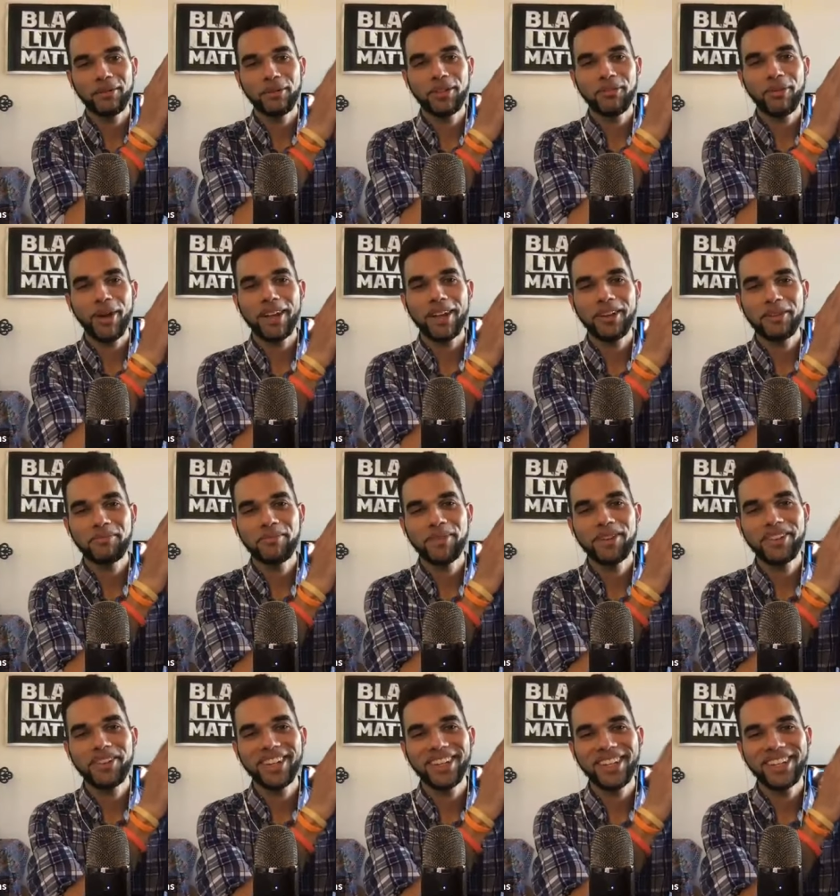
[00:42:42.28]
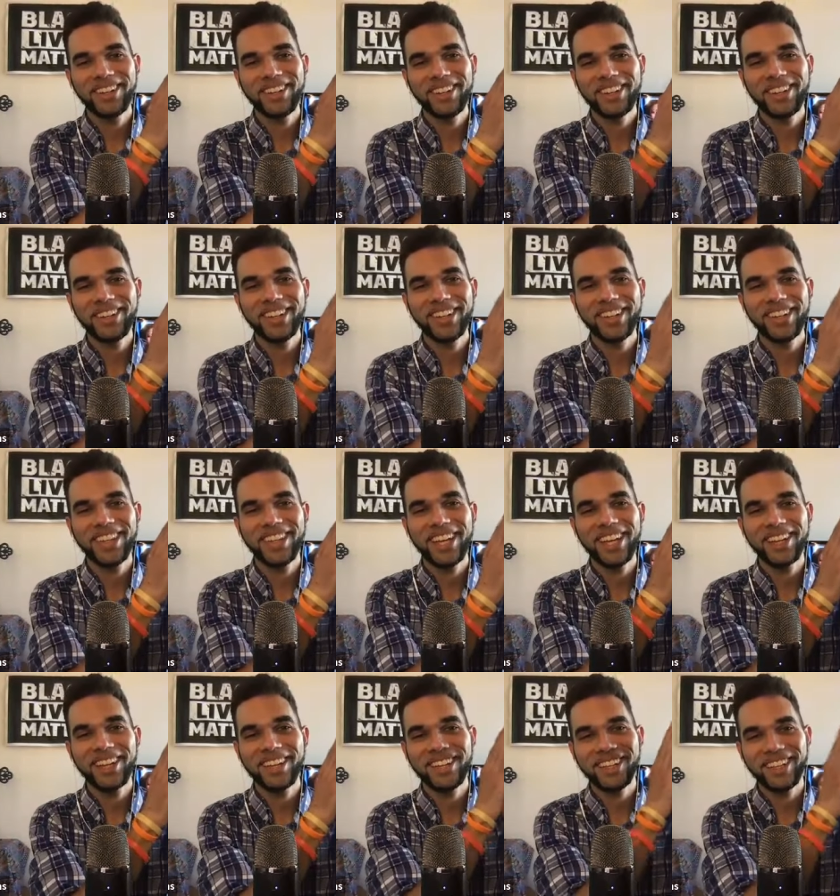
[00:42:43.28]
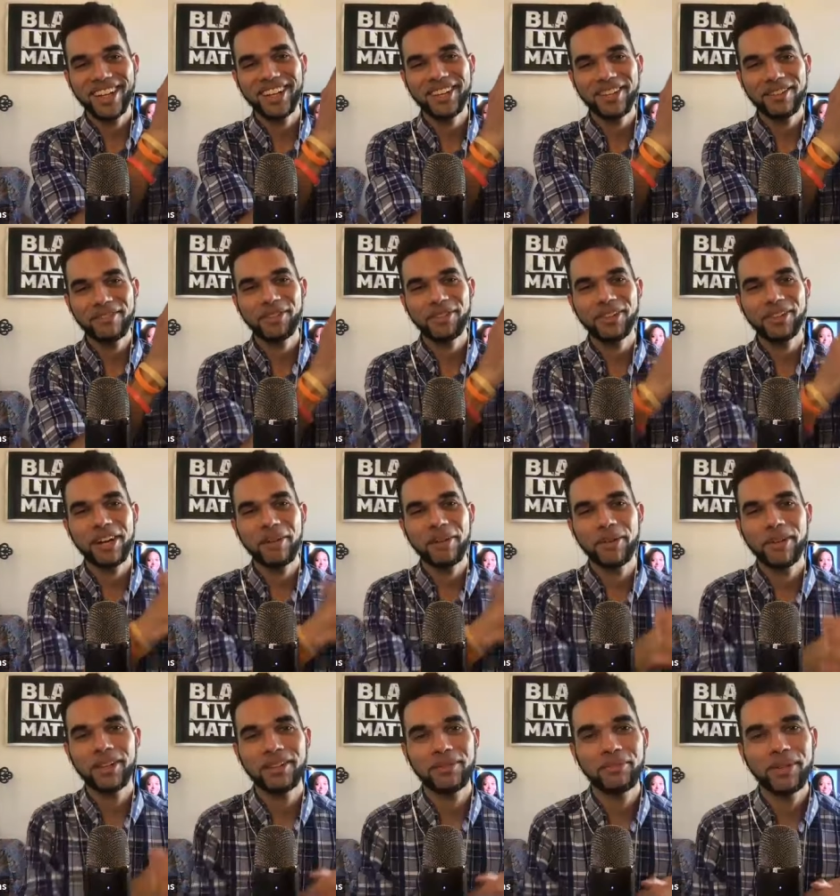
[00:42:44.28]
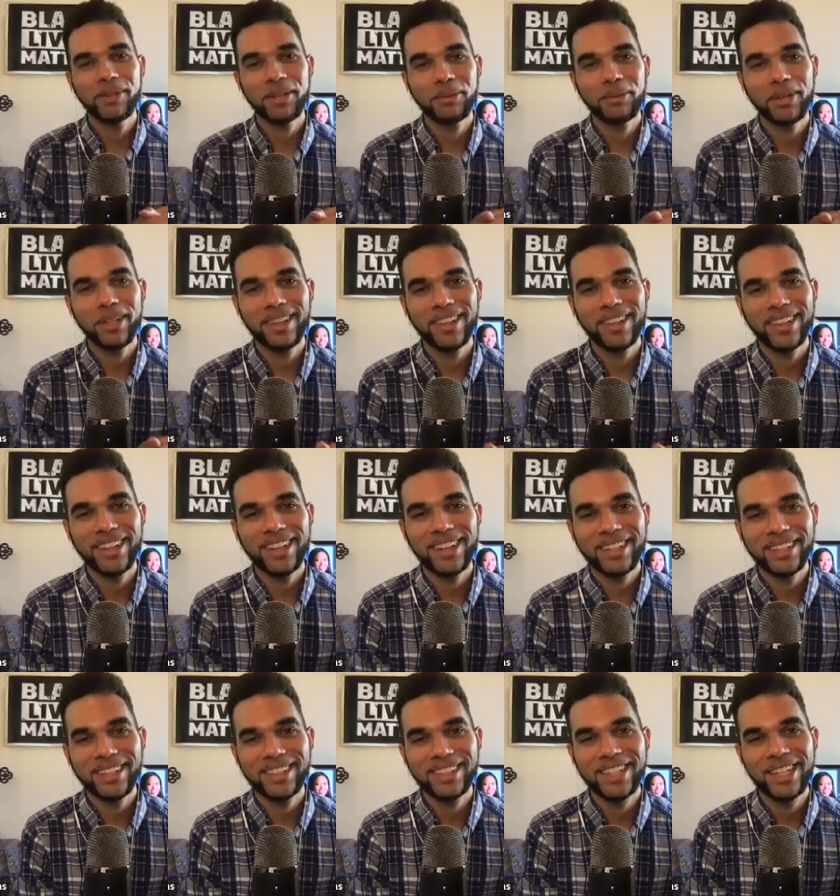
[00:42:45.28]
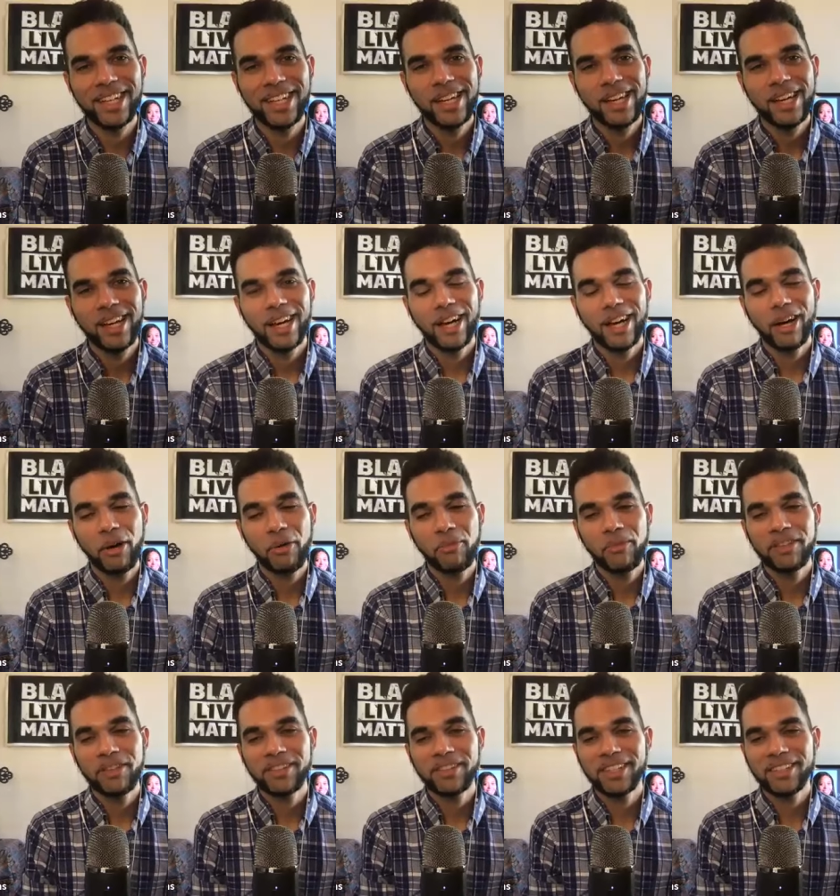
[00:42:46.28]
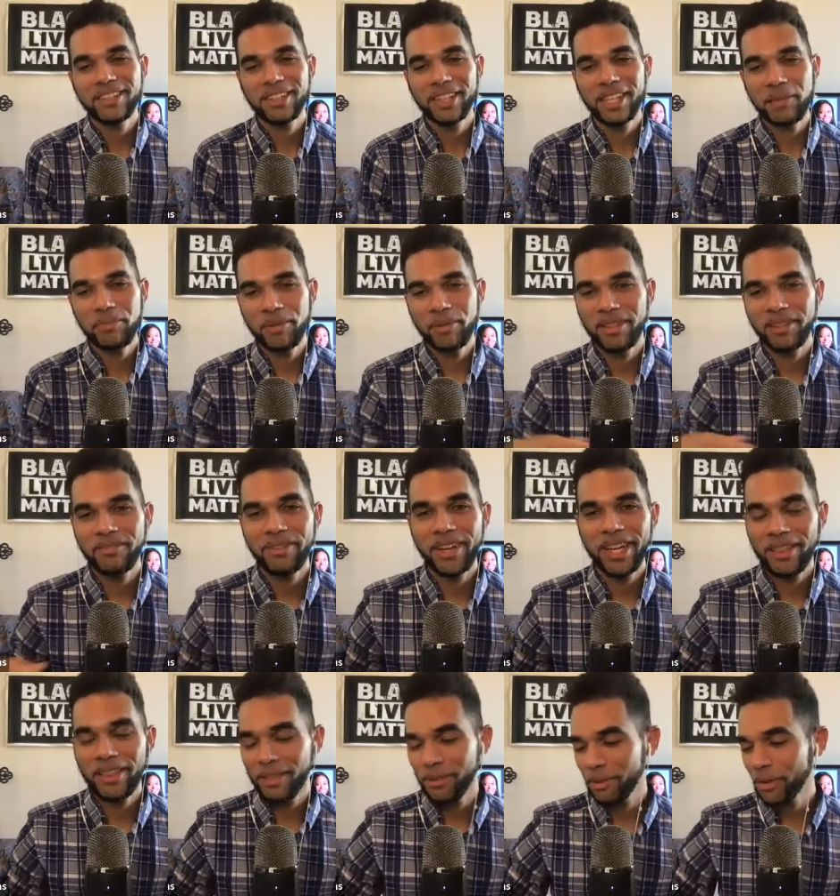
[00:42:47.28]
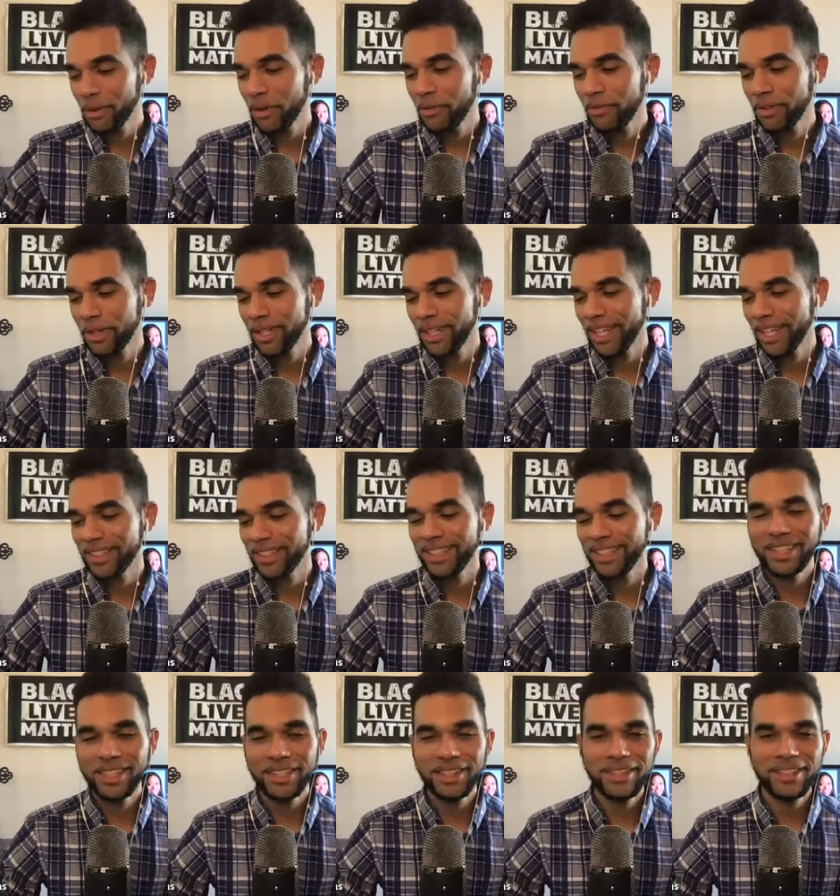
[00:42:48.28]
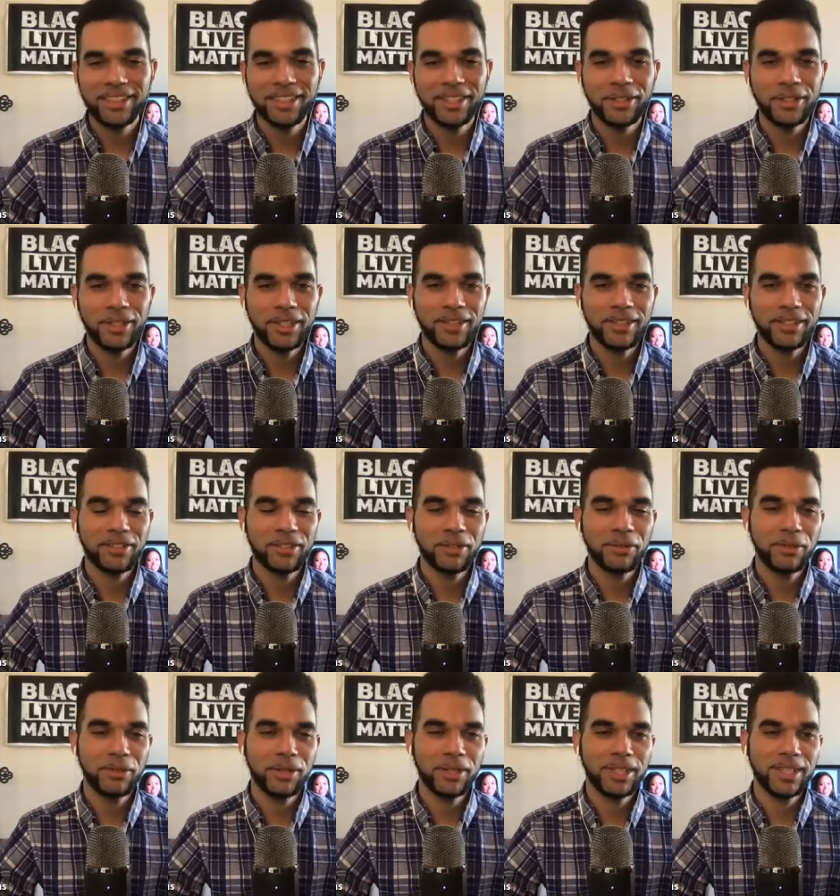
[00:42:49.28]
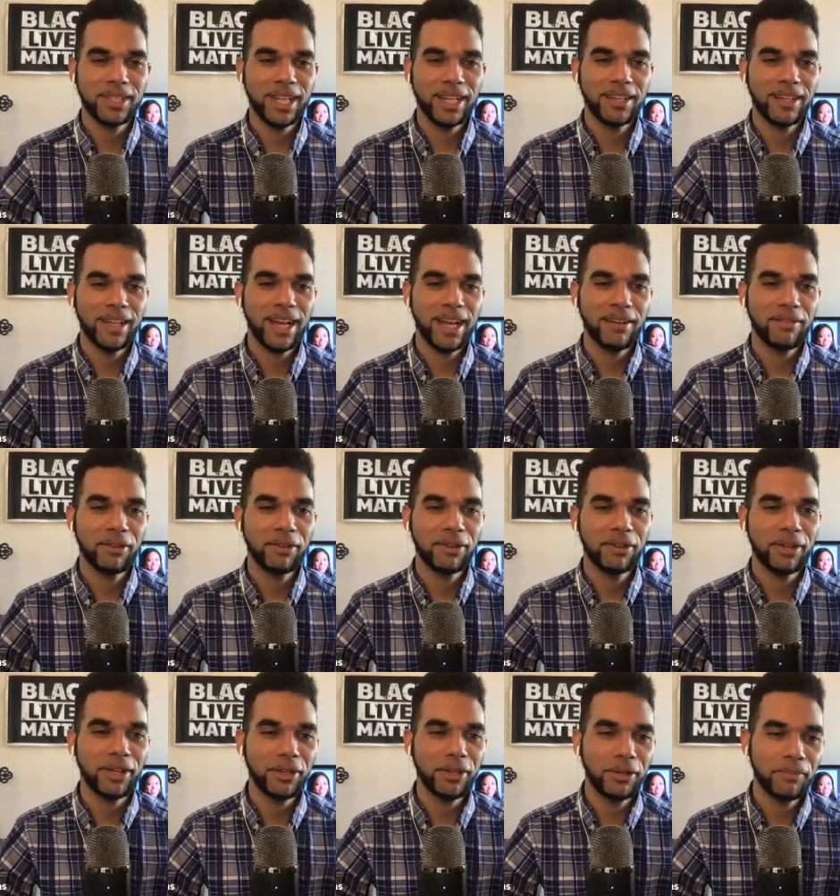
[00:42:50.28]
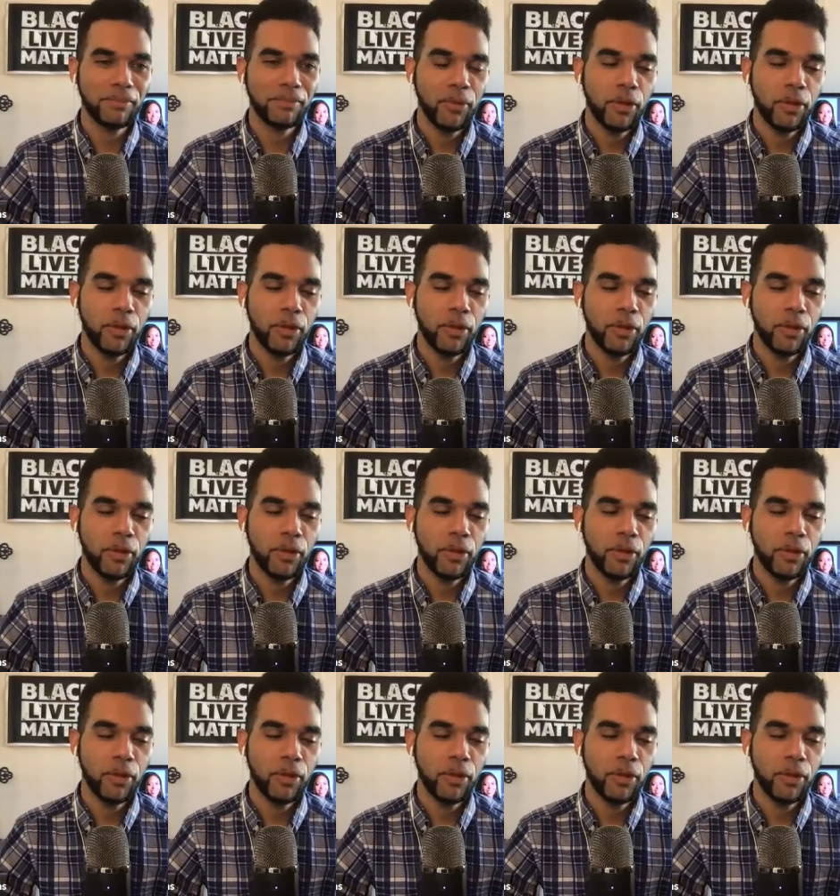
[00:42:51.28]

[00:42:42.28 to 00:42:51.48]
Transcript: with, while you're muted to thank Dana for coming to be with us? Um, this is a Keeping the Faith Through COVID 19 series, and so we're excited to have her here